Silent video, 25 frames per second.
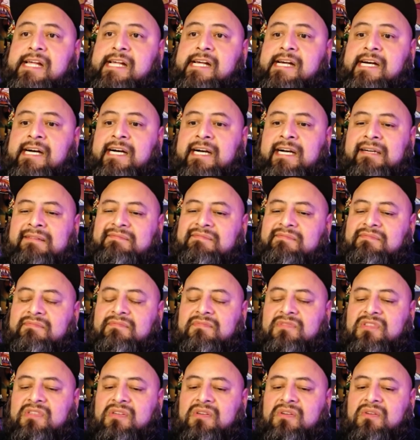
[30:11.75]
Um,
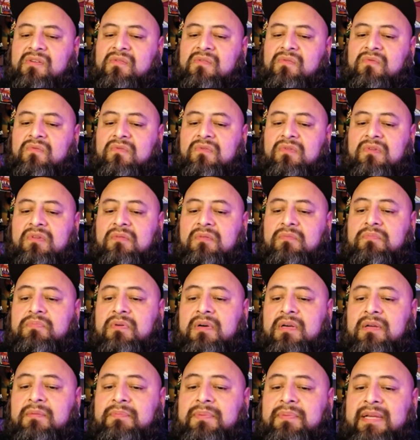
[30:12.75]
so,
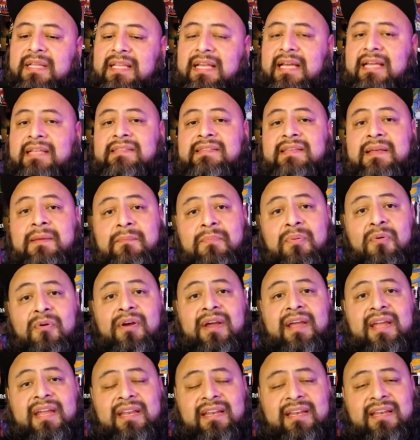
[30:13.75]
but but at some
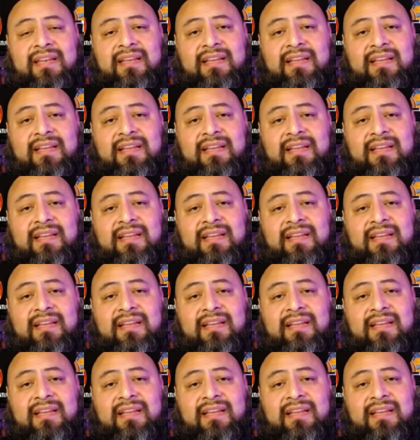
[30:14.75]
point,